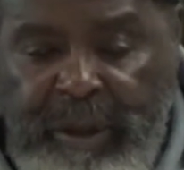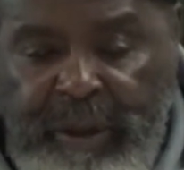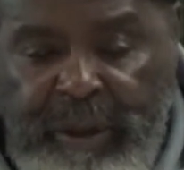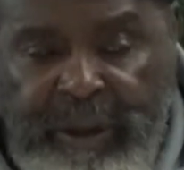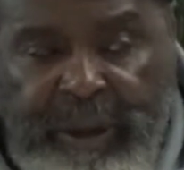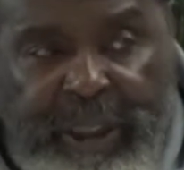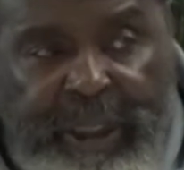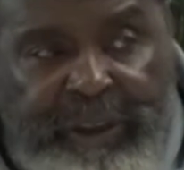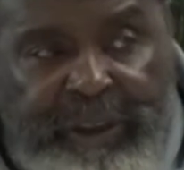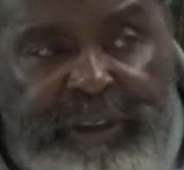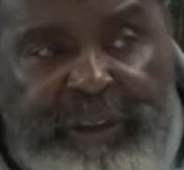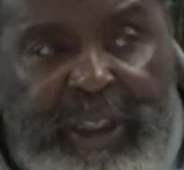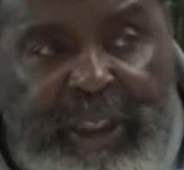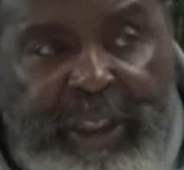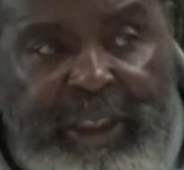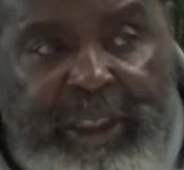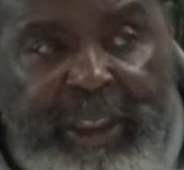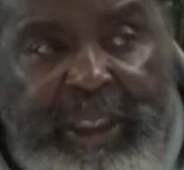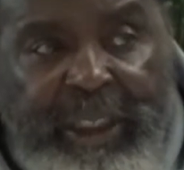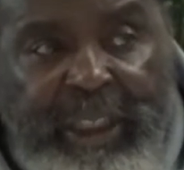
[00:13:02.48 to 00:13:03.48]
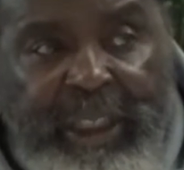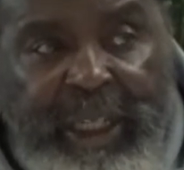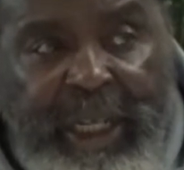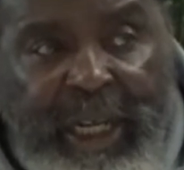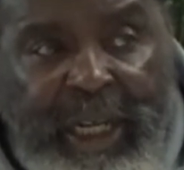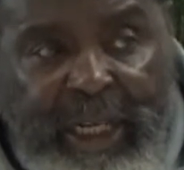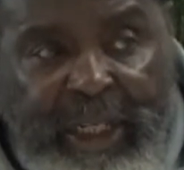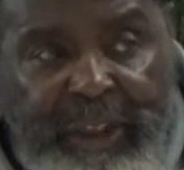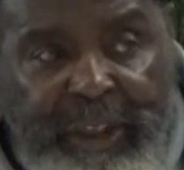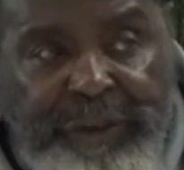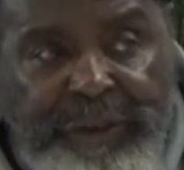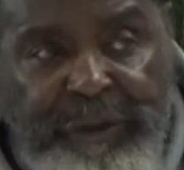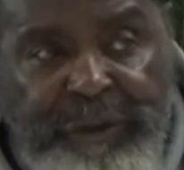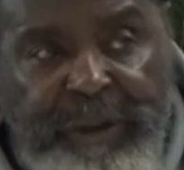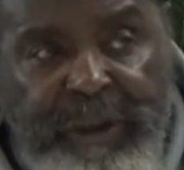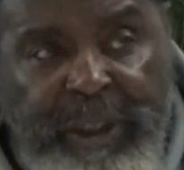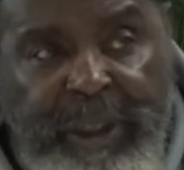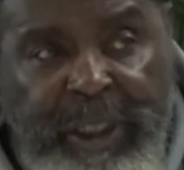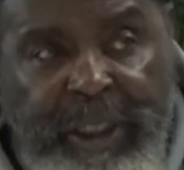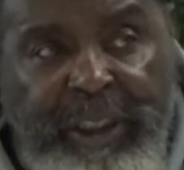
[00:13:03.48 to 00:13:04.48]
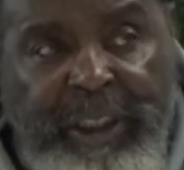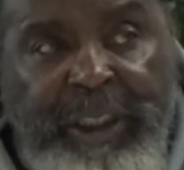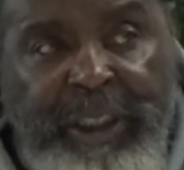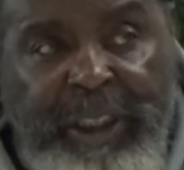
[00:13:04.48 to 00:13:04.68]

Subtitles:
There's nothing in our history, nothing